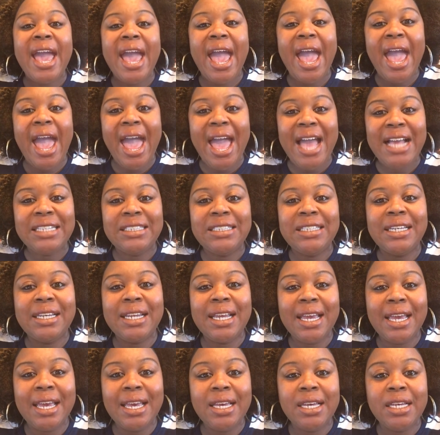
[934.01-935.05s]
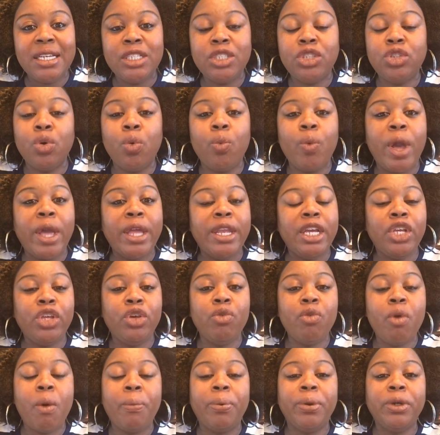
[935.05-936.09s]
as it is, the way that
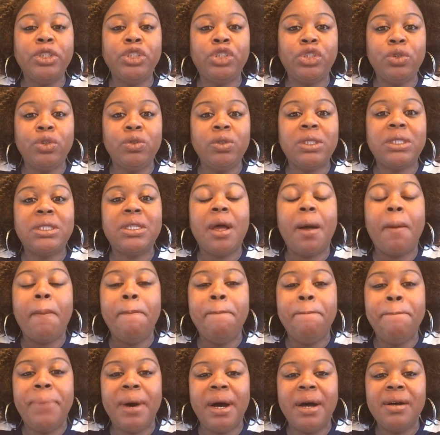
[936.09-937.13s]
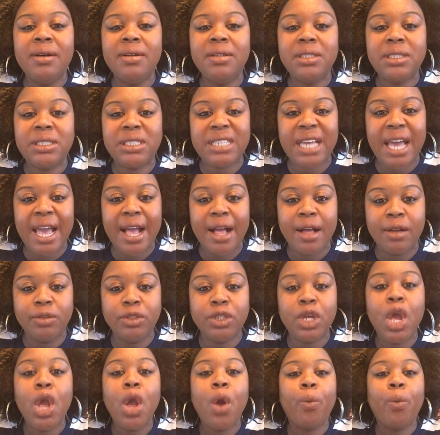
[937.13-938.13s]
you would produce the B sound